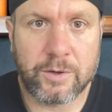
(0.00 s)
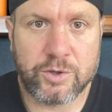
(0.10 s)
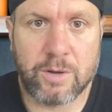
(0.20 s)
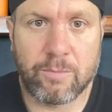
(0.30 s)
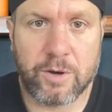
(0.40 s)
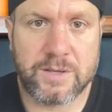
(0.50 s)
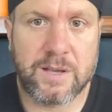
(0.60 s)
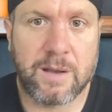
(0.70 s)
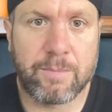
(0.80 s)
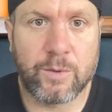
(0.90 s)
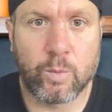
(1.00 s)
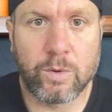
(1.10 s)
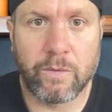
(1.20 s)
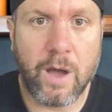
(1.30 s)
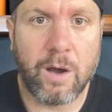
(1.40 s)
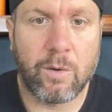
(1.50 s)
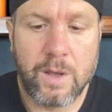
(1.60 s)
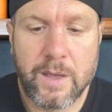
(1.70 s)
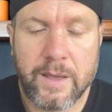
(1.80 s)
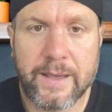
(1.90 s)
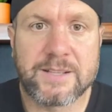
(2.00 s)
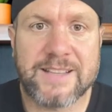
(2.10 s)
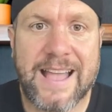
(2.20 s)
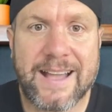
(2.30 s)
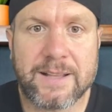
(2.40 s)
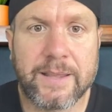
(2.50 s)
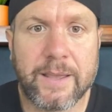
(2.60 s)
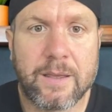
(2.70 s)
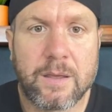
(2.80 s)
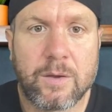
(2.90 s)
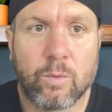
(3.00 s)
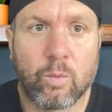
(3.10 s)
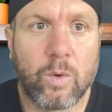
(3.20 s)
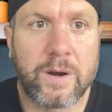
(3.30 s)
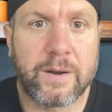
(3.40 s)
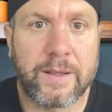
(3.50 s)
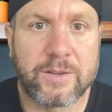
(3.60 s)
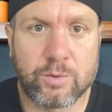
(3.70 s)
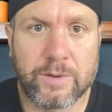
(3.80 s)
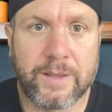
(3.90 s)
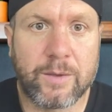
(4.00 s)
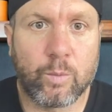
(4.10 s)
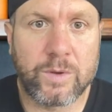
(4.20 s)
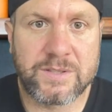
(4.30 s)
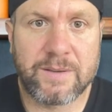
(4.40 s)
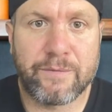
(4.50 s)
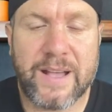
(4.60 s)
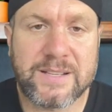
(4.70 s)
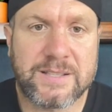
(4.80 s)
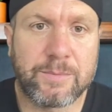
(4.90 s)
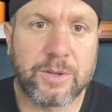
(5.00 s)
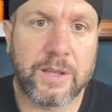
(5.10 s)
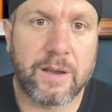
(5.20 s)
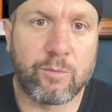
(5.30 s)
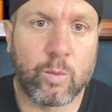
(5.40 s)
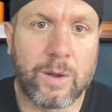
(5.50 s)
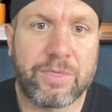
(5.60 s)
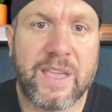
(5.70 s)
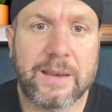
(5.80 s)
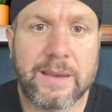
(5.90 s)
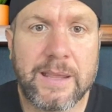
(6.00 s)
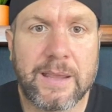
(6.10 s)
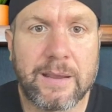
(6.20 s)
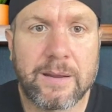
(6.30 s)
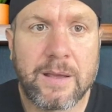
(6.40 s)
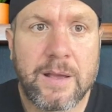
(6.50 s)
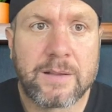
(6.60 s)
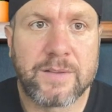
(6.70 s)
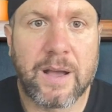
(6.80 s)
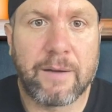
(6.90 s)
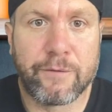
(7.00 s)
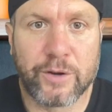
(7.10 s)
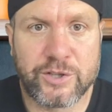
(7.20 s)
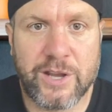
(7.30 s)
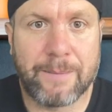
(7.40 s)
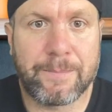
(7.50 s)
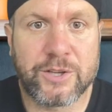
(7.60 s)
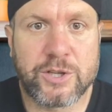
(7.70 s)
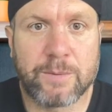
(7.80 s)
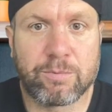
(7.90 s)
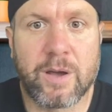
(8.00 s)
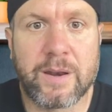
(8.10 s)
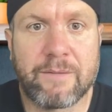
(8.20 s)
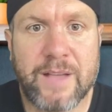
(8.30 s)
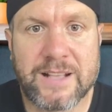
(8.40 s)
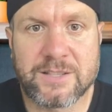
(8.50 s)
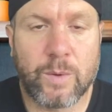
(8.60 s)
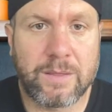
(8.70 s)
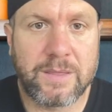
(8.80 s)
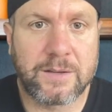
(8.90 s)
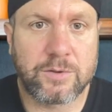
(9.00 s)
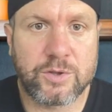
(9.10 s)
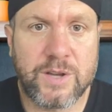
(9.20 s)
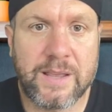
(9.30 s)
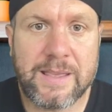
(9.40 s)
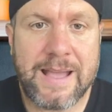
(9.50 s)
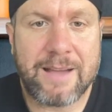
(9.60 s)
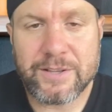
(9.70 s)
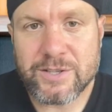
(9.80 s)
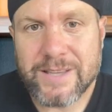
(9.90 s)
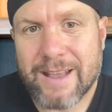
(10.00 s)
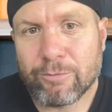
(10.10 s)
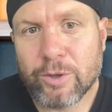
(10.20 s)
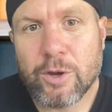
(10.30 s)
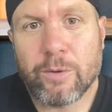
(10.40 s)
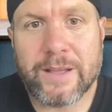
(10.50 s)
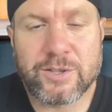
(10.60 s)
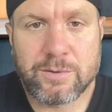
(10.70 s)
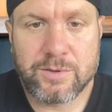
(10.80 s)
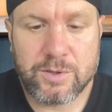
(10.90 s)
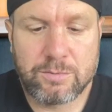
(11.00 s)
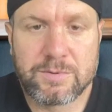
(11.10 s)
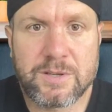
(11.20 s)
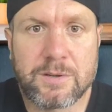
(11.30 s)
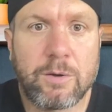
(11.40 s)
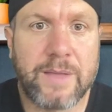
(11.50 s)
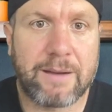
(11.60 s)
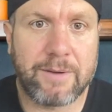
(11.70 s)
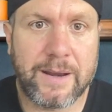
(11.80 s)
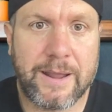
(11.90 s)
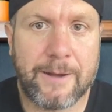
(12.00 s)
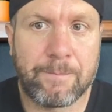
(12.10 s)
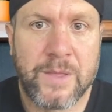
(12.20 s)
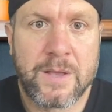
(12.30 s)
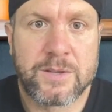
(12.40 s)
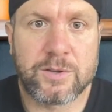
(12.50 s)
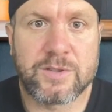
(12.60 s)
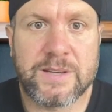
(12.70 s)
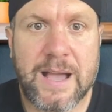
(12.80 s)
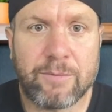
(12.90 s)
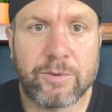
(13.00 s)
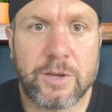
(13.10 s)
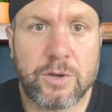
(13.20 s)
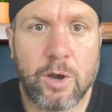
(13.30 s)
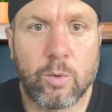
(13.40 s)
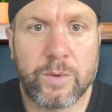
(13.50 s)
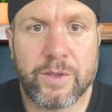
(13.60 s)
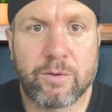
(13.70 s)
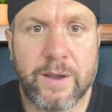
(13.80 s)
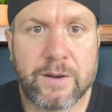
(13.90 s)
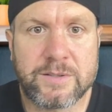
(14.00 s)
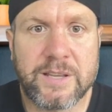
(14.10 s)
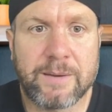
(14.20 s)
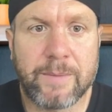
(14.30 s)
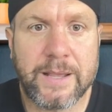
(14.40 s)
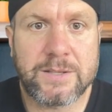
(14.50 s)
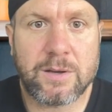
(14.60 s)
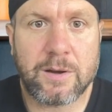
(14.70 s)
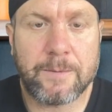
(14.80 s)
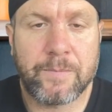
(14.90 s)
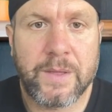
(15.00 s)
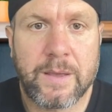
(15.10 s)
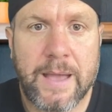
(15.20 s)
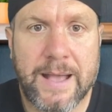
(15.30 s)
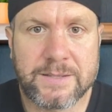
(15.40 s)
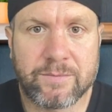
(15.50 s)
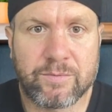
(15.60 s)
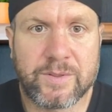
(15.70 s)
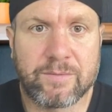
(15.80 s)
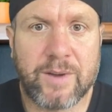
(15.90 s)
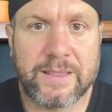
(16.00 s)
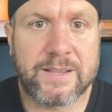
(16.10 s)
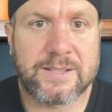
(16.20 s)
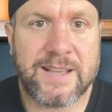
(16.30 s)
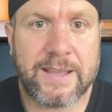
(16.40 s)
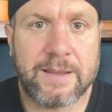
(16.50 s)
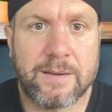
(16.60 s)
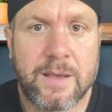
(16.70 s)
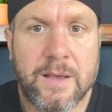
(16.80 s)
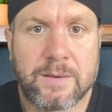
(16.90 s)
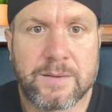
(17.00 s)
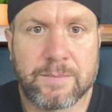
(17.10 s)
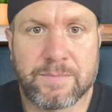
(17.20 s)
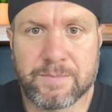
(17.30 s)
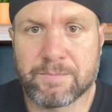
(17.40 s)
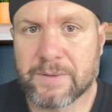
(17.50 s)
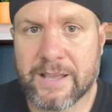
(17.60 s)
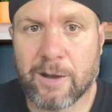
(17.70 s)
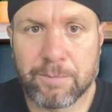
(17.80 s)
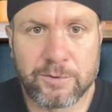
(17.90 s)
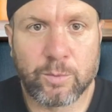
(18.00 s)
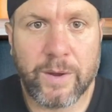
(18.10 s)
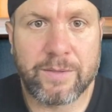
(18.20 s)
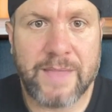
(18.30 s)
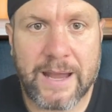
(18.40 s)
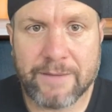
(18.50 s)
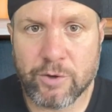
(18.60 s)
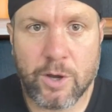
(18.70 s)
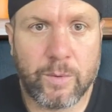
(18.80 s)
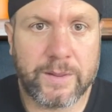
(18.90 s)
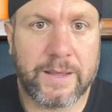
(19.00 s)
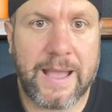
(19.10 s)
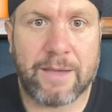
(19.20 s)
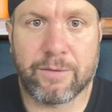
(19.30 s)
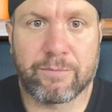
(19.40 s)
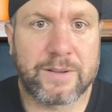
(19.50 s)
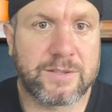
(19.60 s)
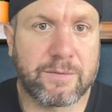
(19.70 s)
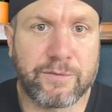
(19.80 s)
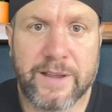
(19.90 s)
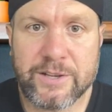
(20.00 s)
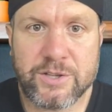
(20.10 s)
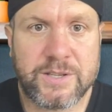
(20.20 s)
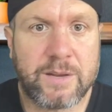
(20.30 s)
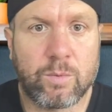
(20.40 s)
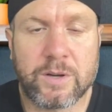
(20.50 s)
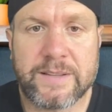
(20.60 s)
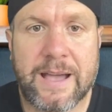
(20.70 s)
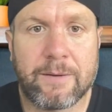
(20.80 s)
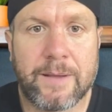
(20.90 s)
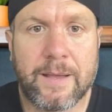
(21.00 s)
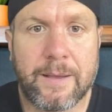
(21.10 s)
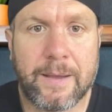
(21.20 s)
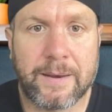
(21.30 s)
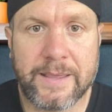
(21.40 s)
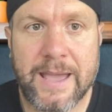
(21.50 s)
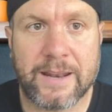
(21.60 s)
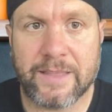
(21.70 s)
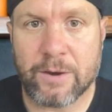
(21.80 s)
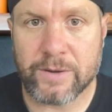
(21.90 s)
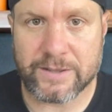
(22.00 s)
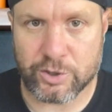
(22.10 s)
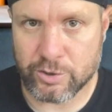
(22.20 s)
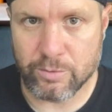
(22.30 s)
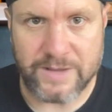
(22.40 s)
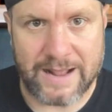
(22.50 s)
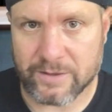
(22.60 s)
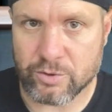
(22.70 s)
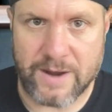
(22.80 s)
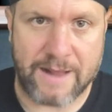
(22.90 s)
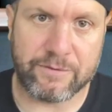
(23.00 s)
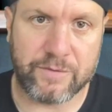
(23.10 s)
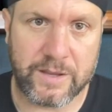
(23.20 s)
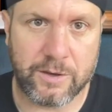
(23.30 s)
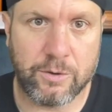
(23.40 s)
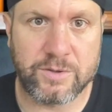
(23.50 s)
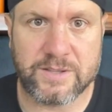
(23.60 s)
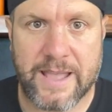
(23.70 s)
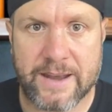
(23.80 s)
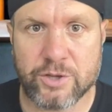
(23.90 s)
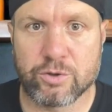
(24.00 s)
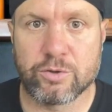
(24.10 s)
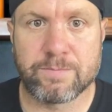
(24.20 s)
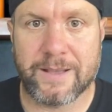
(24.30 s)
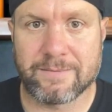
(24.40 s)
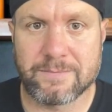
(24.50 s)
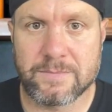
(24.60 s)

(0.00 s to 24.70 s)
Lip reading: Sean Marks and company will know exactly what it is, or like some facsimile of what they need for a championship run. If that's the way things are shaking out, they just can't really know that. It's too soon to know that right now. So to not really know what the greater team needs are as of right this second, coupled with not even knowing like how the rest of the free agency had worked out. And again, they don't get to choose at the draft if they can use it. They had to choose by